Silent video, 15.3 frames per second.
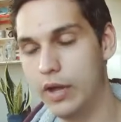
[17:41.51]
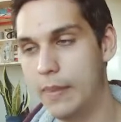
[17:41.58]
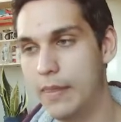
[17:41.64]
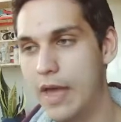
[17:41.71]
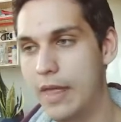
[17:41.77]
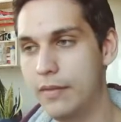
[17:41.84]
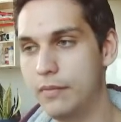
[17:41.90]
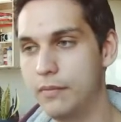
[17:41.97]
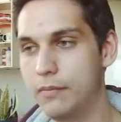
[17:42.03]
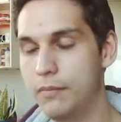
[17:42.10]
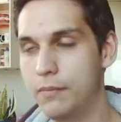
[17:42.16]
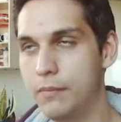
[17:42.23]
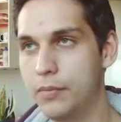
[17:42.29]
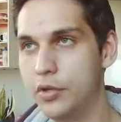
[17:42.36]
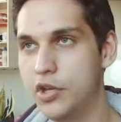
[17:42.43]
And that,
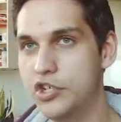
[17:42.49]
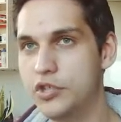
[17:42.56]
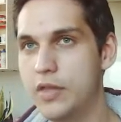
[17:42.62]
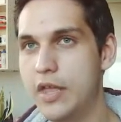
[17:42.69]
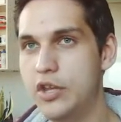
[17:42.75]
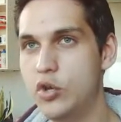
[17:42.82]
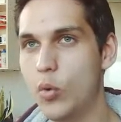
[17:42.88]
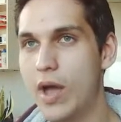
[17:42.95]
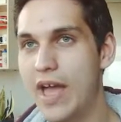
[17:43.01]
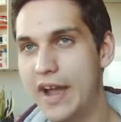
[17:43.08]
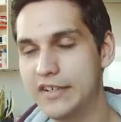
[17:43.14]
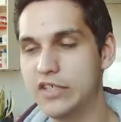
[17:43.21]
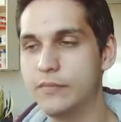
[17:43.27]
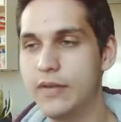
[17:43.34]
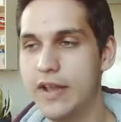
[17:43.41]
because then you're
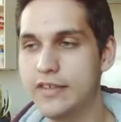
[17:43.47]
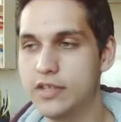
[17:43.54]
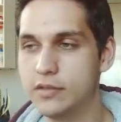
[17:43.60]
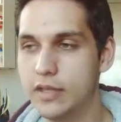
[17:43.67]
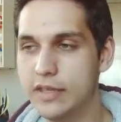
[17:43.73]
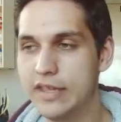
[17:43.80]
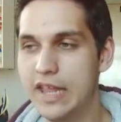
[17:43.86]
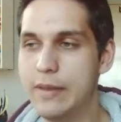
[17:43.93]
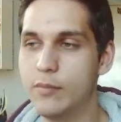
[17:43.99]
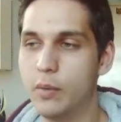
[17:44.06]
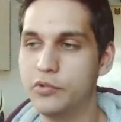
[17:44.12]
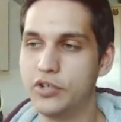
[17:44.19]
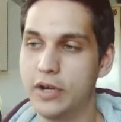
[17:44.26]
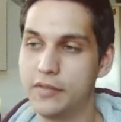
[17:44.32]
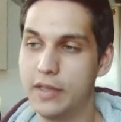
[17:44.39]
activating the game
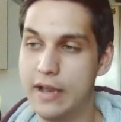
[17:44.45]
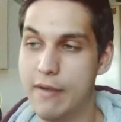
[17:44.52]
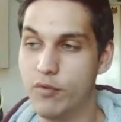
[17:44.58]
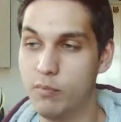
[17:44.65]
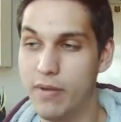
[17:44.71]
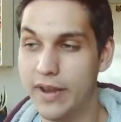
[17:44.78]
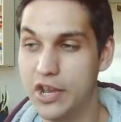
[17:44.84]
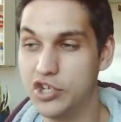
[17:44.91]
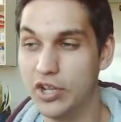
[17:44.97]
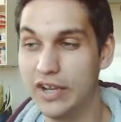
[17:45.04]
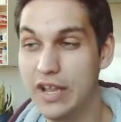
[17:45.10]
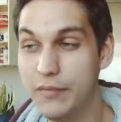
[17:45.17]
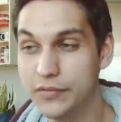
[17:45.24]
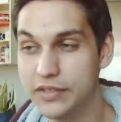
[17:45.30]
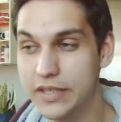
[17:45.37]
object that level manager
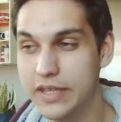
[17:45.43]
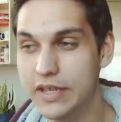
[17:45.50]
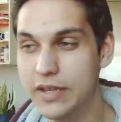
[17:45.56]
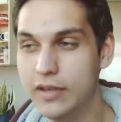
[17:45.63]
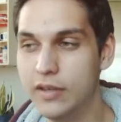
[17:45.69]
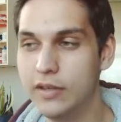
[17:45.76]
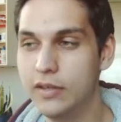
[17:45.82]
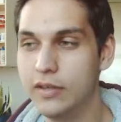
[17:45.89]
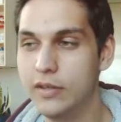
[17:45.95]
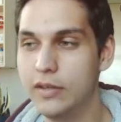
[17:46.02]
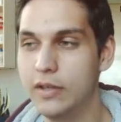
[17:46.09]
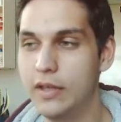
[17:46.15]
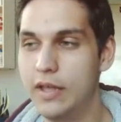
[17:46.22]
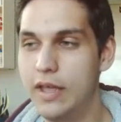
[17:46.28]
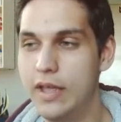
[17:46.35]
lives in,
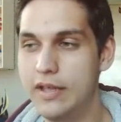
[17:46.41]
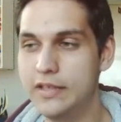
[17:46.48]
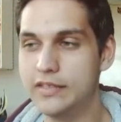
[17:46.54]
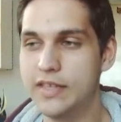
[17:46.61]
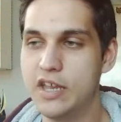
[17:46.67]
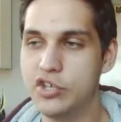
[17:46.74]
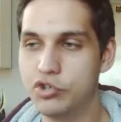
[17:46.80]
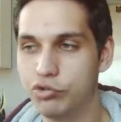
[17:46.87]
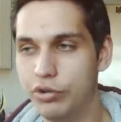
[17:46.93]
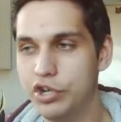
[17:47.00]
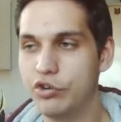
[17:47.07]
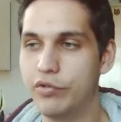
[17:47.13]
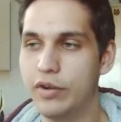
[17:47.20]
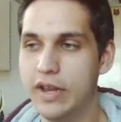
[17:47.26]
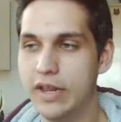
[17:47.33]
it is then
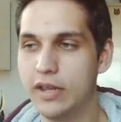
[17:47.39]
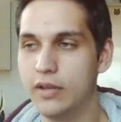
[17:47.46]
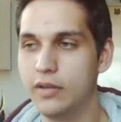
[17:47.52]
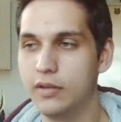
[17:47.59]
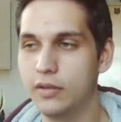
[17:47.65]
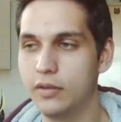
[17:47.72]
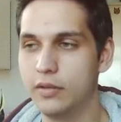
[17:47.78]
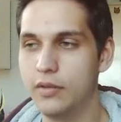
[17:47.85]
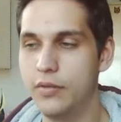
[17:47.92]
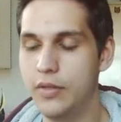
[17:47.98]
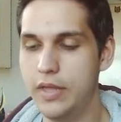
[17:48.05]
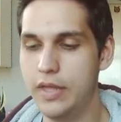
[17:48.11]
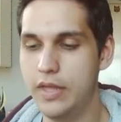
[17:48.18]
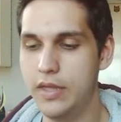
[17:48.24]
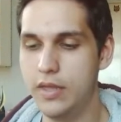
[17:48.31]
triggering
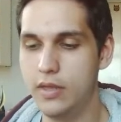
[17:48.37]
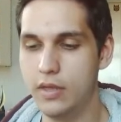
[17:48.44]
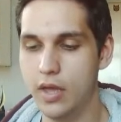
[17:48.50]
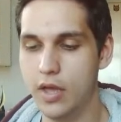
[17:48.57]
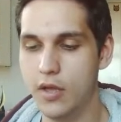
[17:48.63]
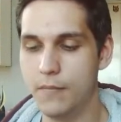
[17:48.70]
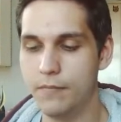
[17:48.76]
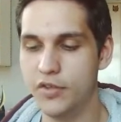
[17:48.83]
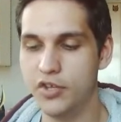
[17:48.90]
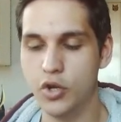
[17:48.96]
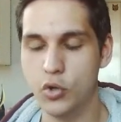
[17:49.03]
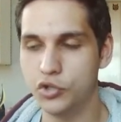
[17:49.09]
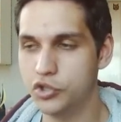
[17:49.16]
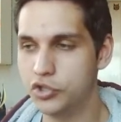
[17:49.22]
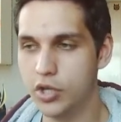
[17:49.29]
the
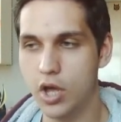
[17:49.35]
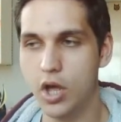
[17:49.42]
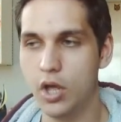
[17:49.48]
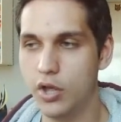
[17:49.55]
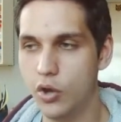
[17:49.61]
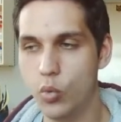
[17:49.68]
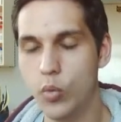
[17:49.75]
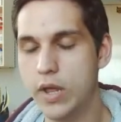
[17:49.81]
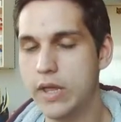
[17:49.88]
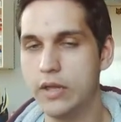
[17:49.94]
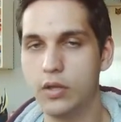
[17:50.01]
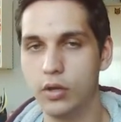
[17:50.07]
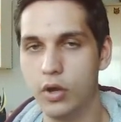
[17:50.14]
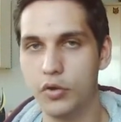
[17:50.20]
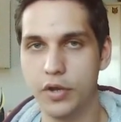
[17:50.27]
start,
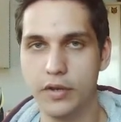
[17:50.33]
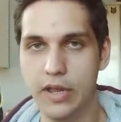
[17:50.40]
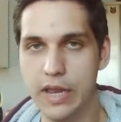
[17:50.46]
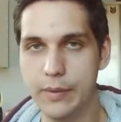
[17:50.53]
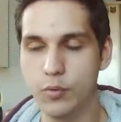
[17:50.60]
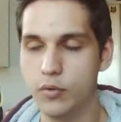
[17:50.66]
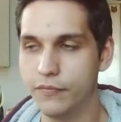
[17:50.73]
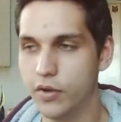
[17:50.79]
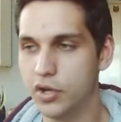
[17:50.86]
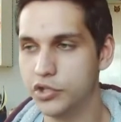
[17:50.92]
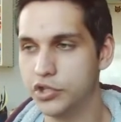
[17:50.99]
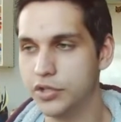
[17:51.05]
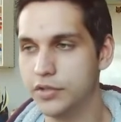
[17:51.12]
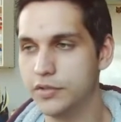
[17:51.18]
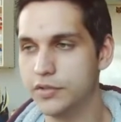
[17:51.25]
awake, on enable
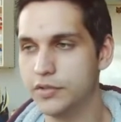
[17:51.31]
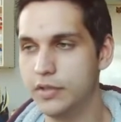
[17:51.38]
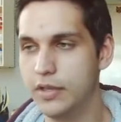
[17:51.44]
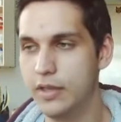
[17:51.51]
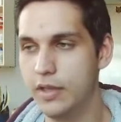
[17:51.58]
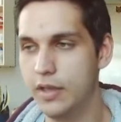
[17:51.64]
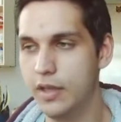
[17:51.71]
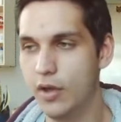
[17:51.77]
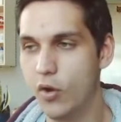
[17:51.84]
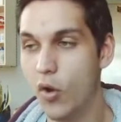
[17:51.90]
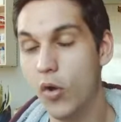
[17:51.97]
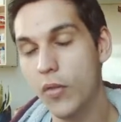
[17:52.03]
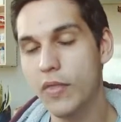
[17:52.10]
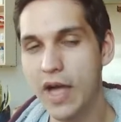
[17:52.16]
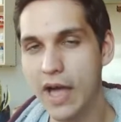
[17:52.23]
functions
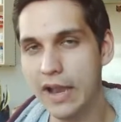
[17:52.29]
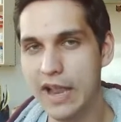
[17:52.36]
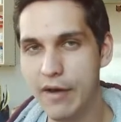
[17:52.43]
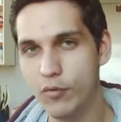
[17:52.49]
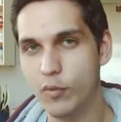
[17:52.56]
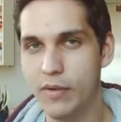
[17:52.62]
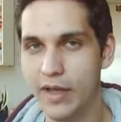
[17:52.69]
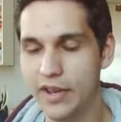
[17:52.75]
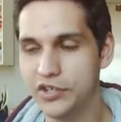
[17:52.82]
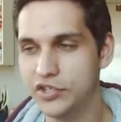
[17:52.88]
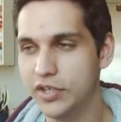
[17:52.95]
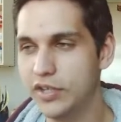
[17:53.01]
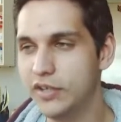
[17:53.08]
on that level manager.